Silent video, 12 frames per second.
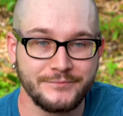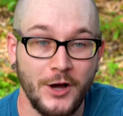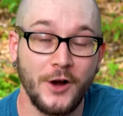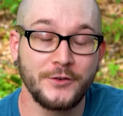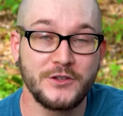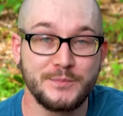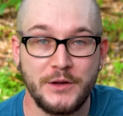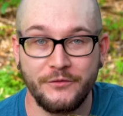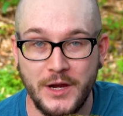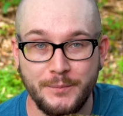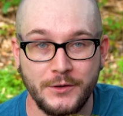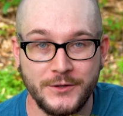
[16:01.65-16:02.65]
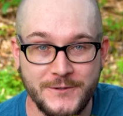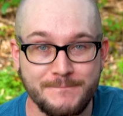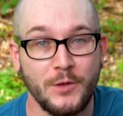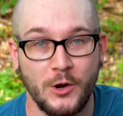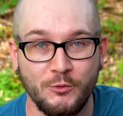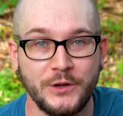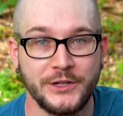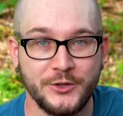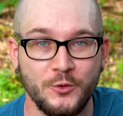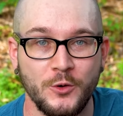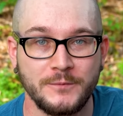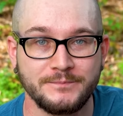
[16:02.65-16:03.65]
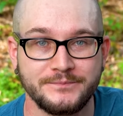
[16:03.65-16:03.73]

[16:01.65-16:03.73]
Hognose pit vipers are really cool.